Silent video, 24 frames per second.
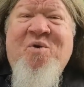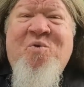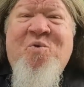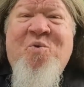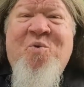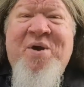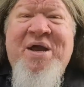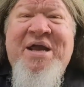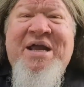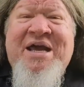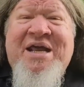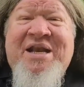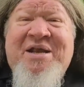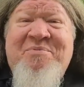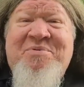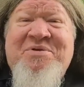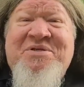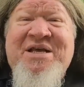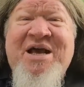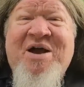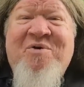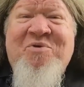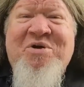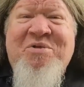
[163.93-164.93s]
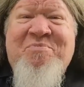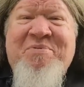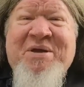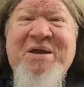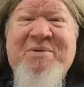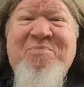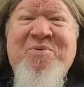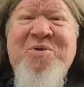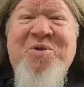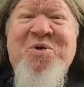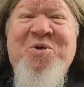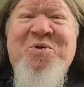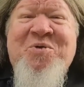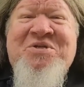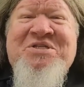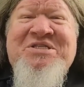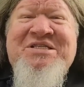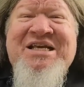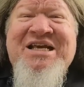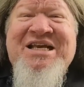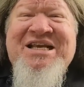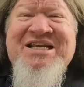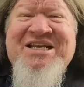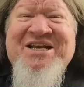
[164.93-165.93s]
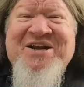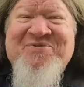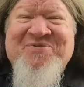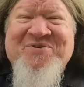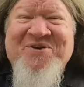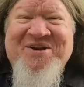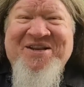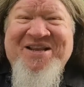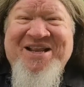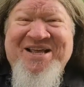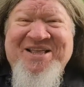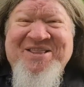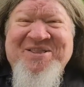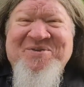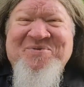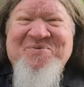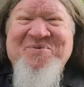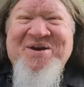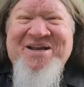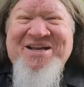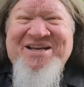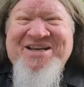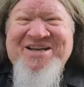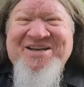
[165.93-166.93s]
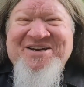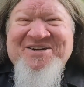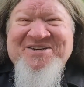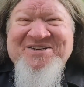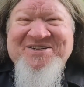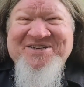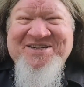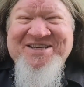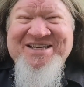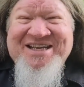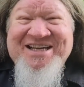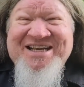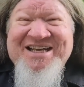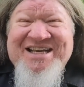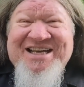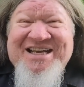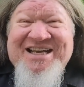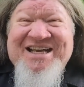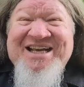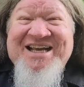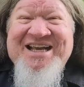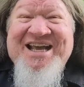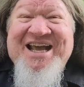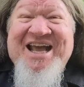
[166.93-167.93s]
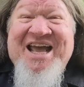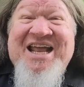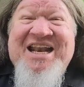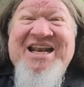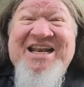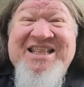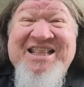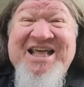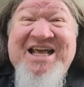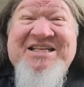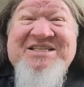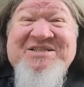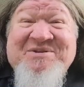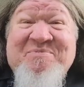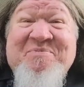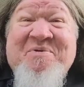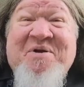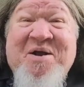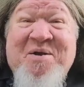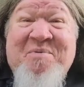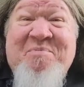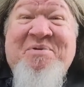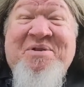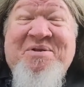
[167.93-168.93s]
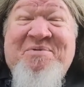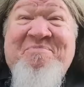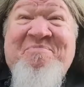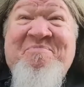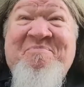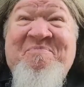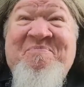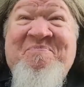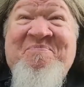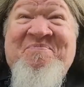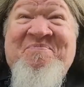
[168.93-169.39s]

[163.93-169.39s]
we get upset with people who sin differently than we do, and that's a problem.